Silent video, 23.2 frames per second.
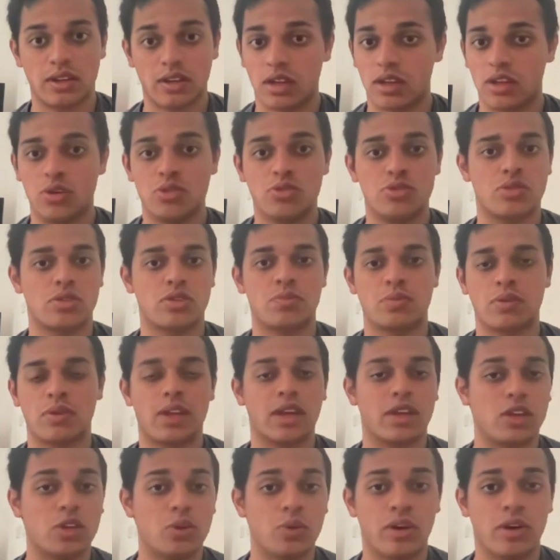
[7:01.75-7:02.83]
user experience,
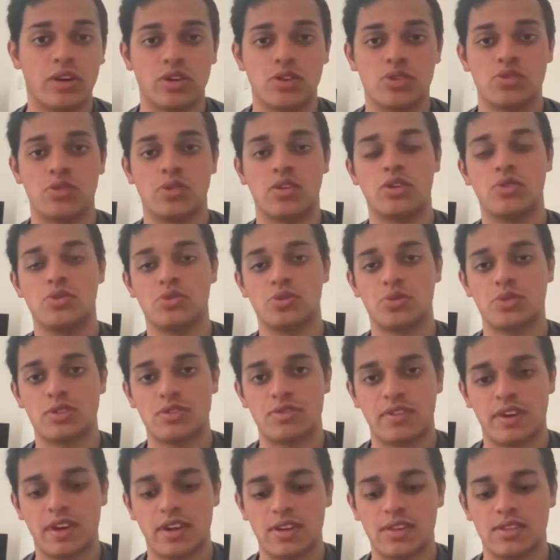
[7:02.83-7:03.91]
like user
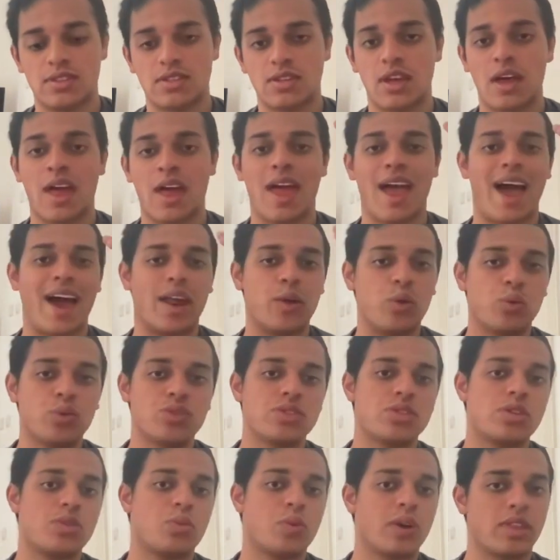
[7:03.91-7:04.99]
interface, and also
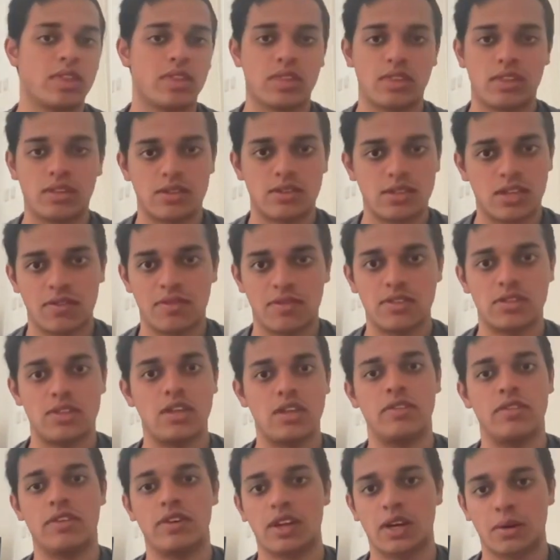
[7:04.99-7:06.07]
when stuff is
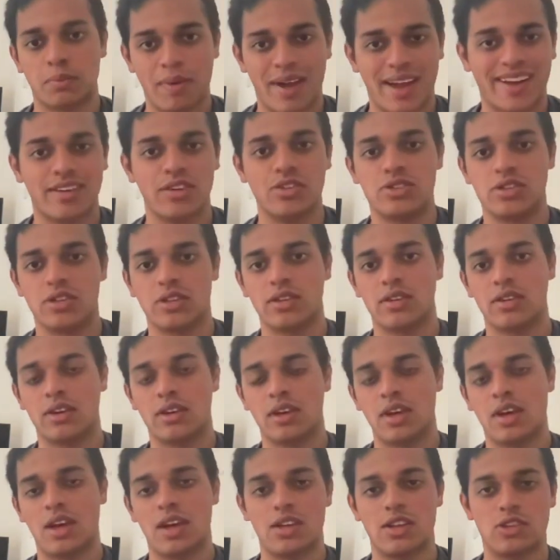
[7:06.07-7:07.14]
delivered, like packaging,
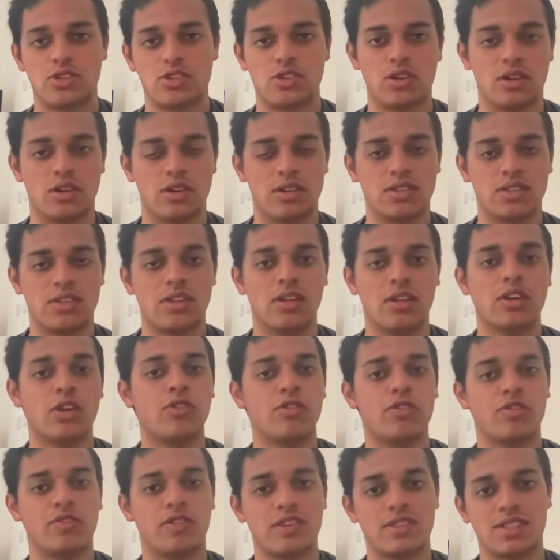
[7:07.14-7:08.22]
to still give
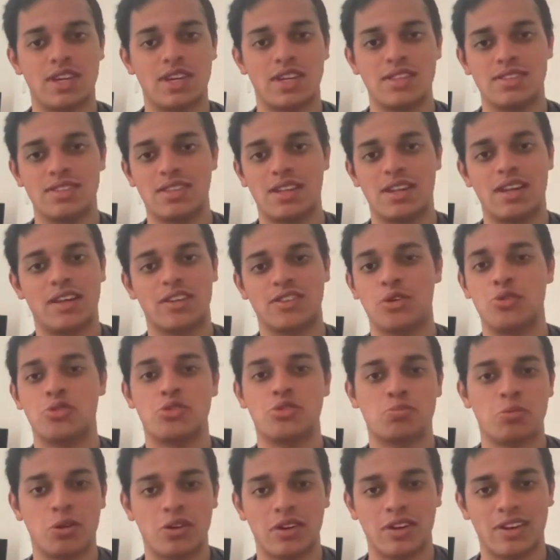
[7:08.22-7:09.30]
the sense that like don't just
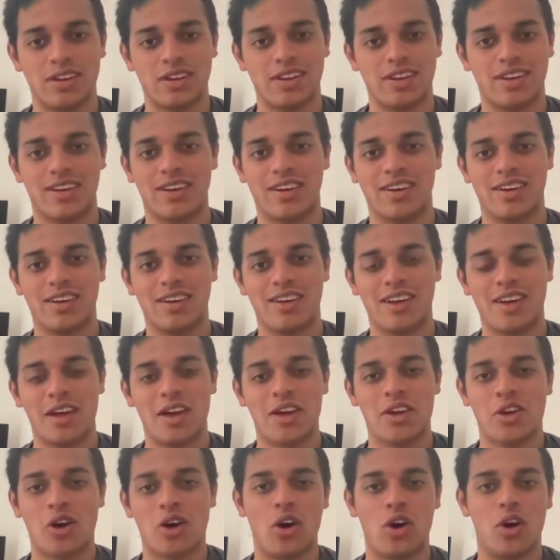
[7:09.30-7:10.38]
put it in like a
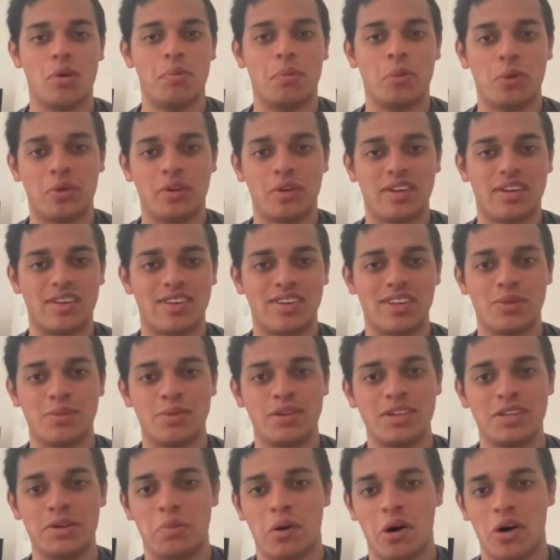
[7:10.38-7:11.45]
cardboard
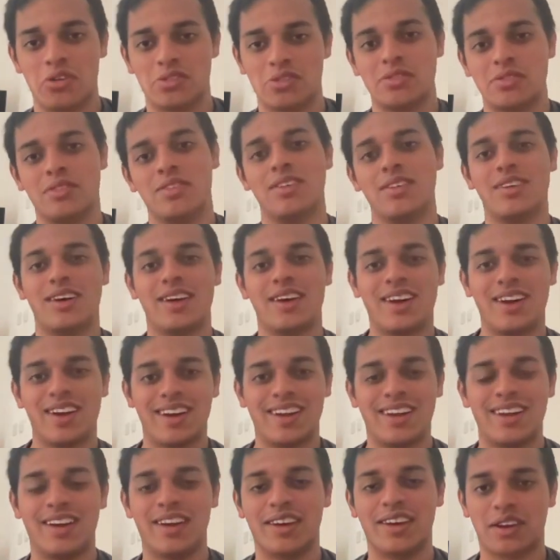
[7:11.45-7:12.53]
DPD parcel.
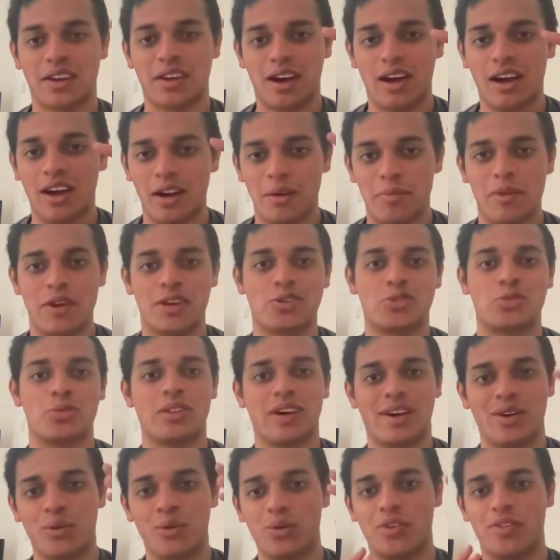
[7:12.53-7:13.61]
Like make sure that
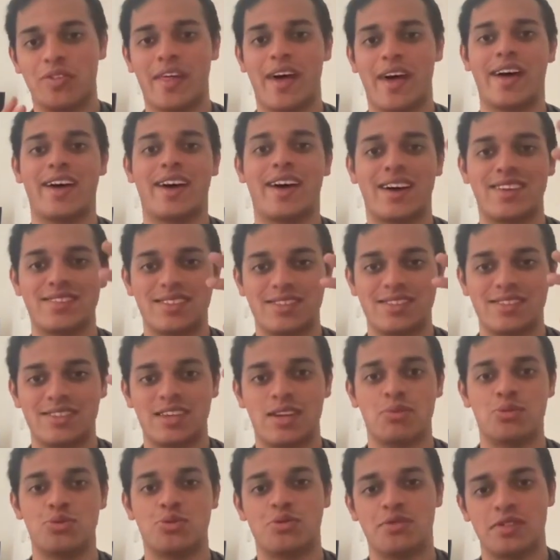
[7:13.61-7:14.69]
all of that has the same
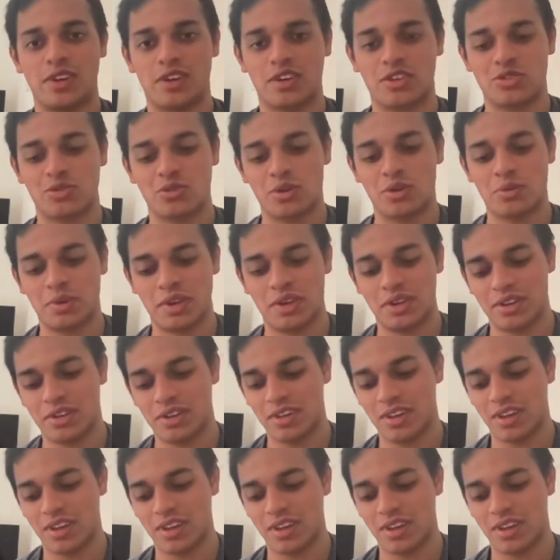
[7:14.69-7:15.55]
sort of luxury appeal